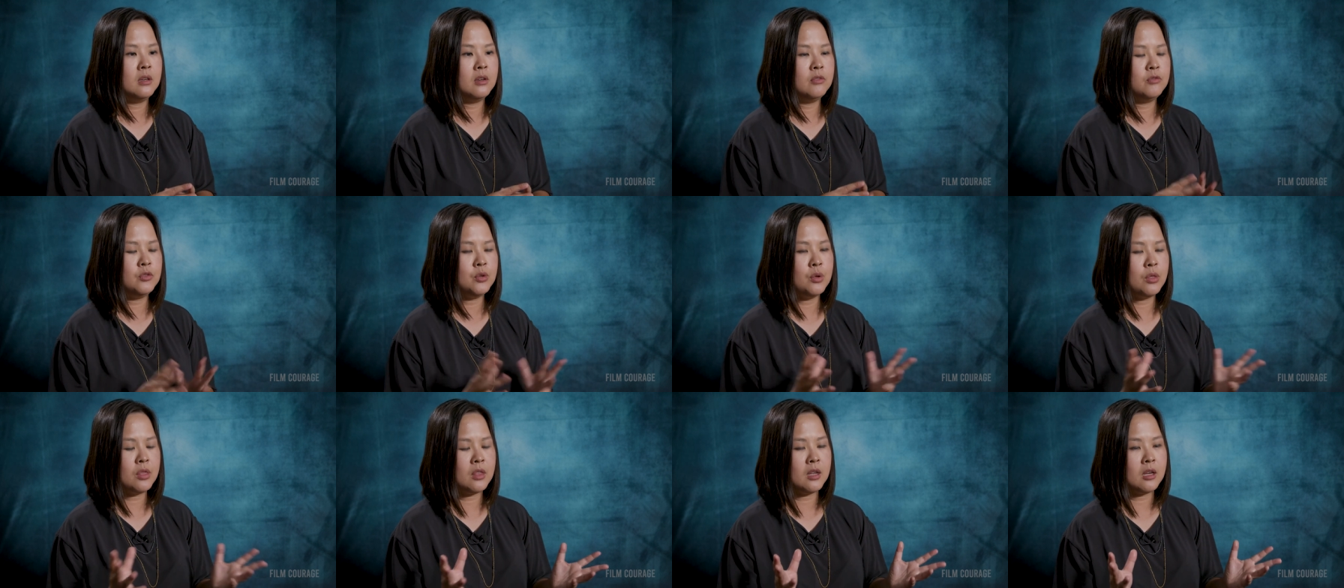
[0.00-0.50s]

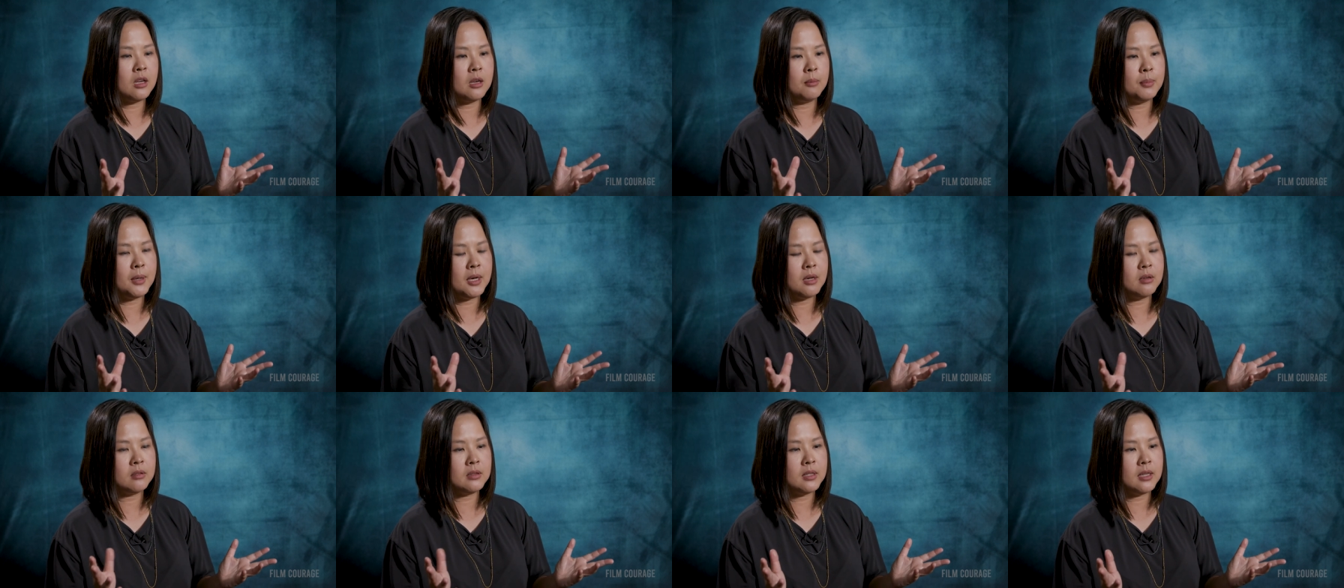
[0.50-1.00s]
If you think
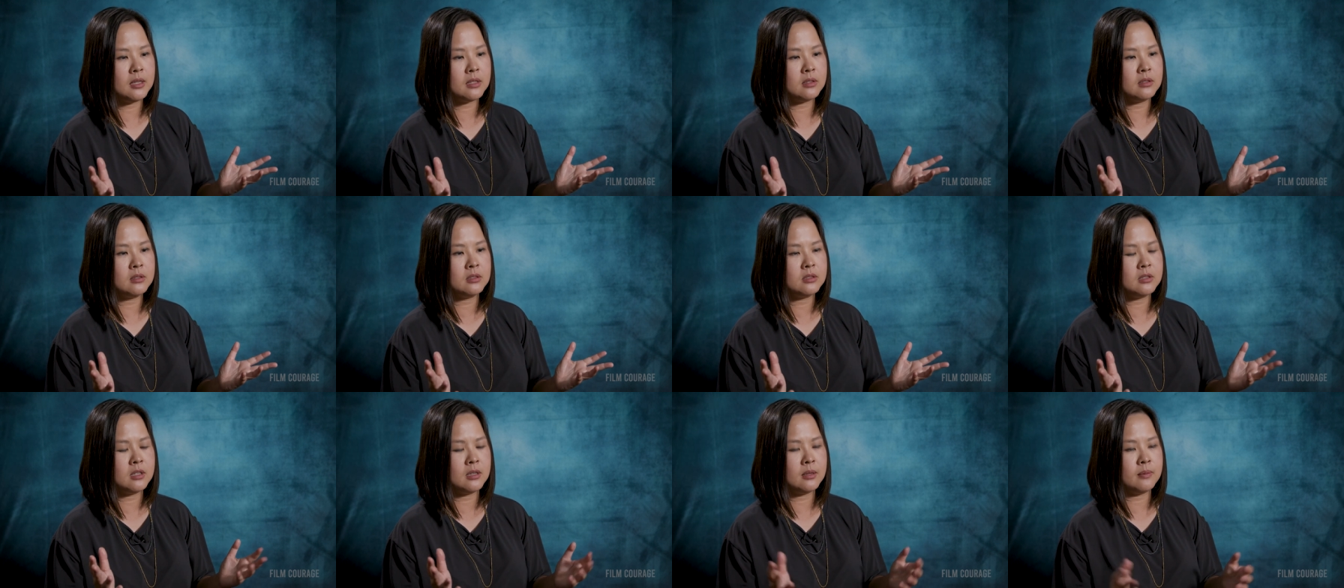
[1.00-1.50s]
about like
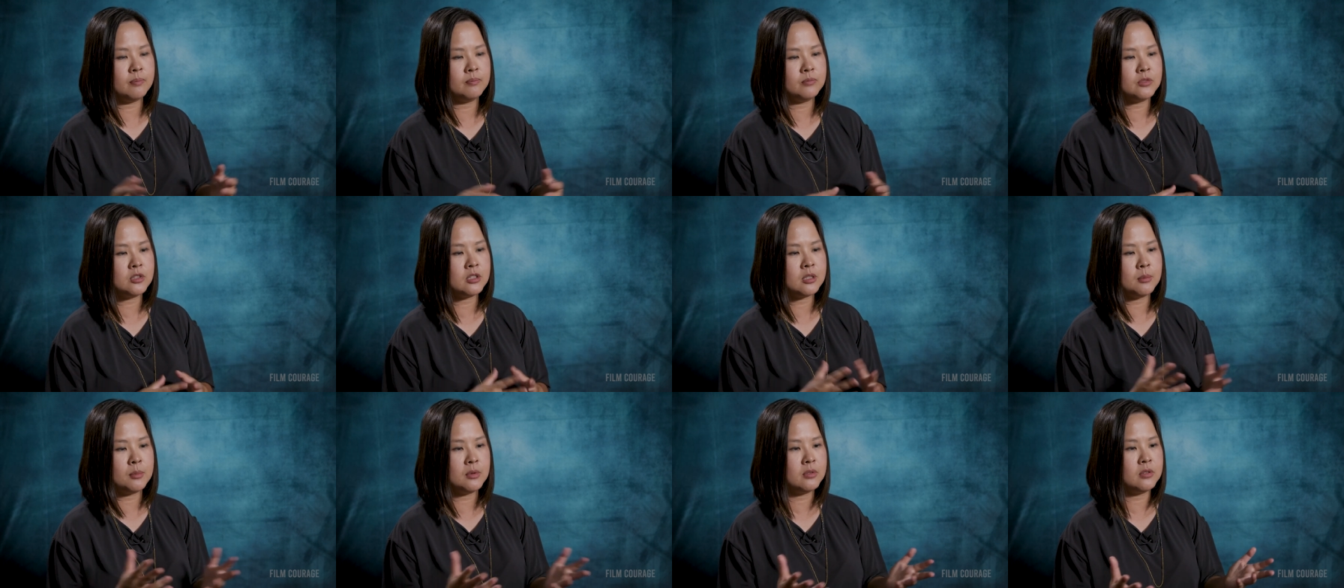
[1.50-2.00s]
um,
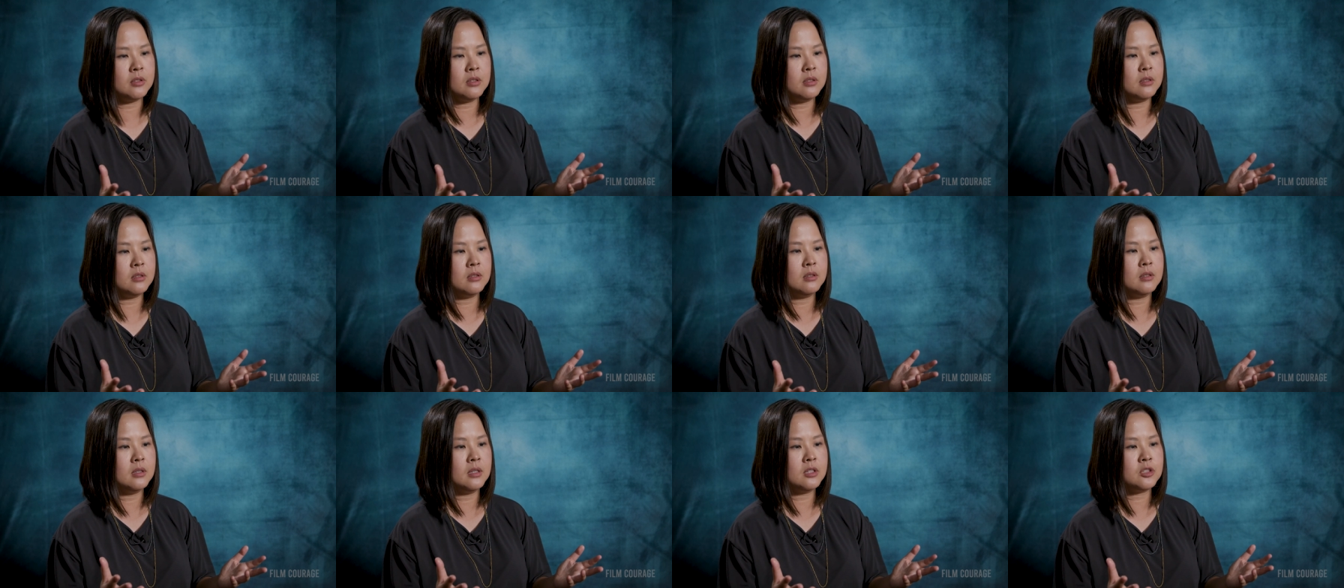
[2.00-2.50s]
some of
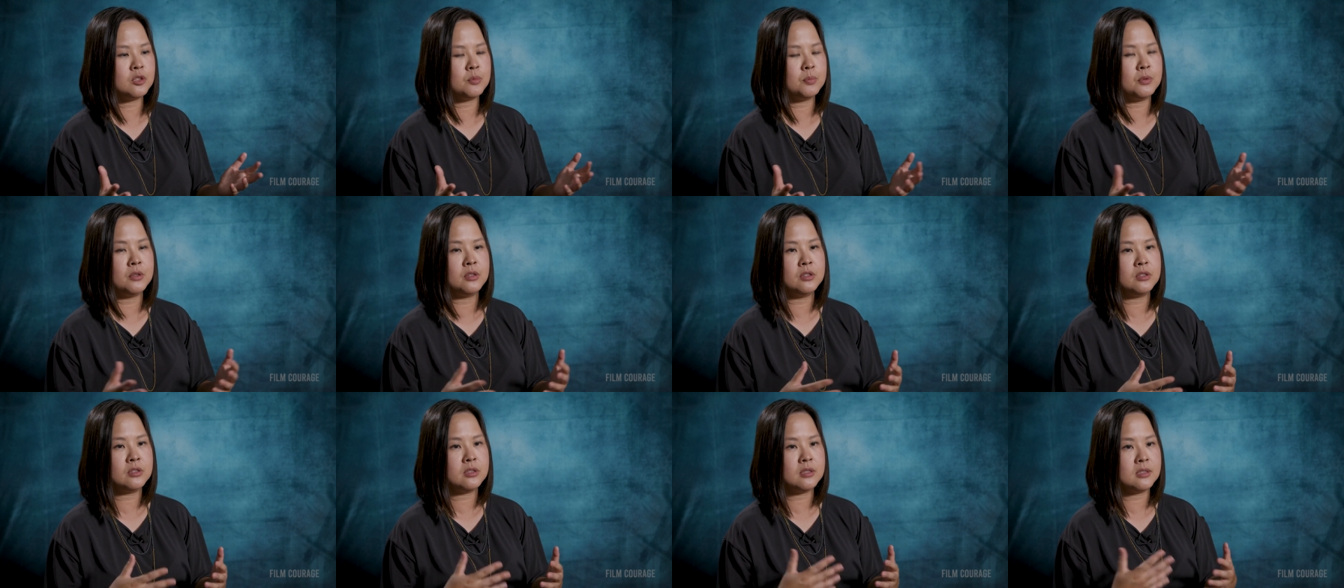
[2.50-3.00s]
the
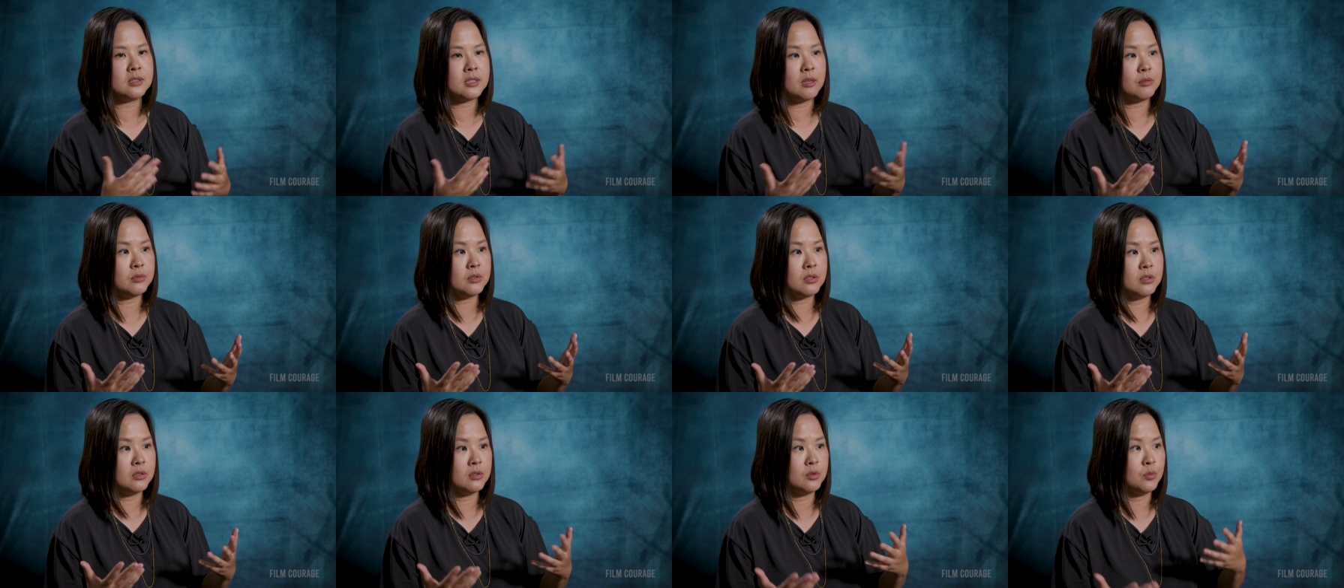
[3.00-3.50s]
experiences
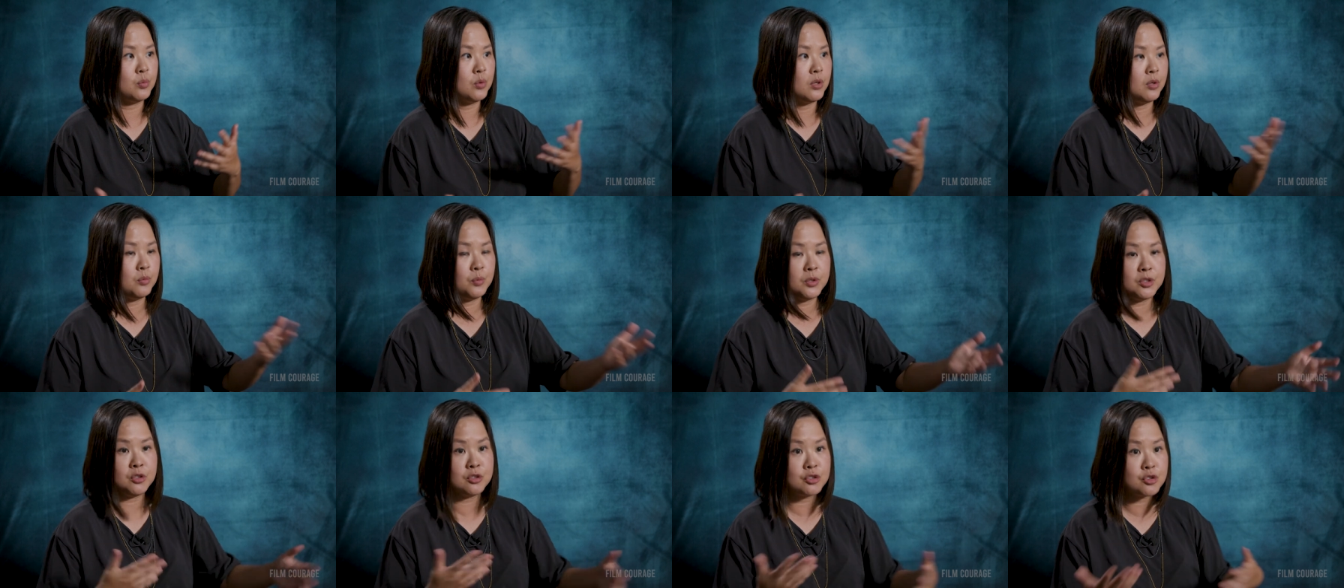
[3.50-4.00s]
out there in the
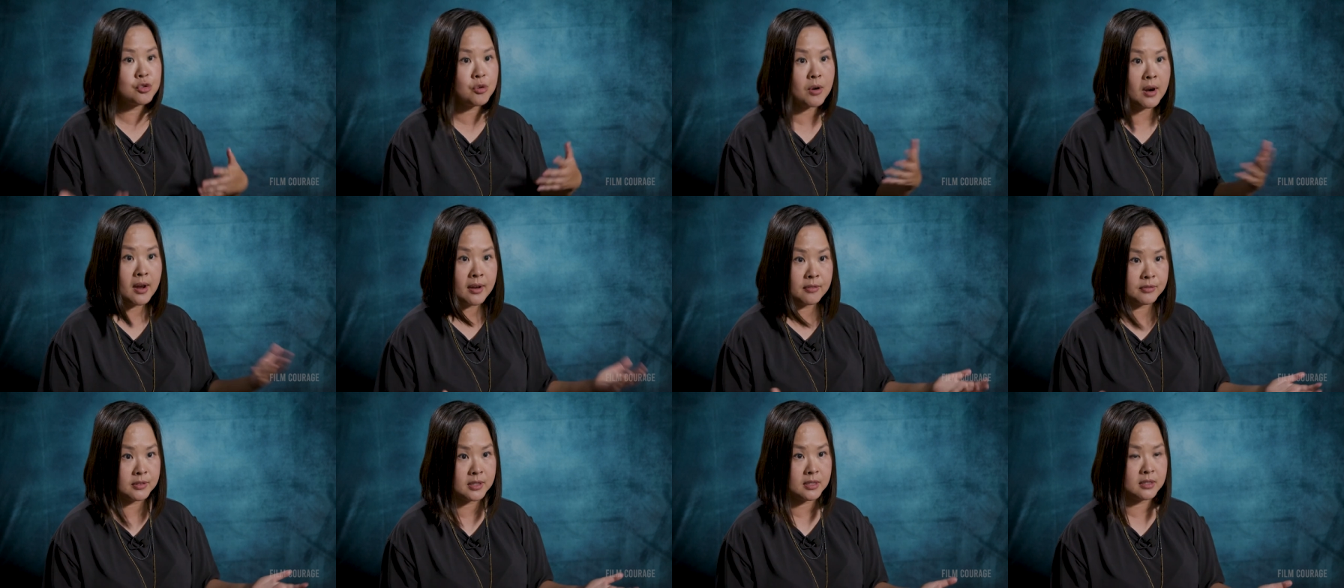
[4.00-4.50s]
world when you're
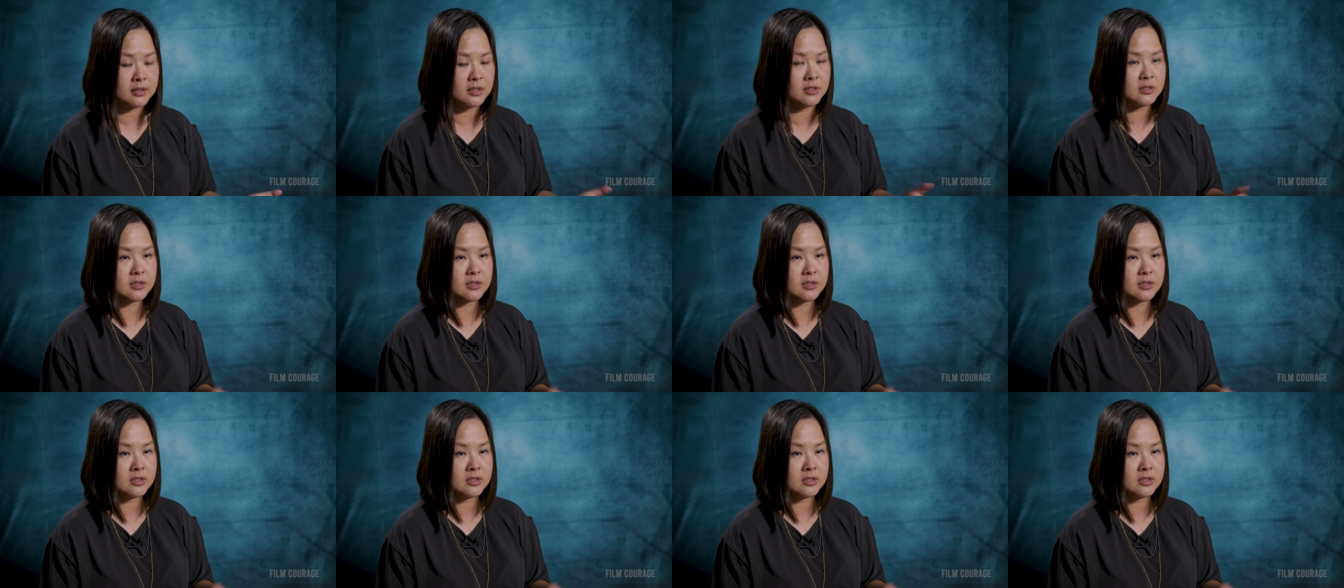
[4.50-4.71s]
traveling,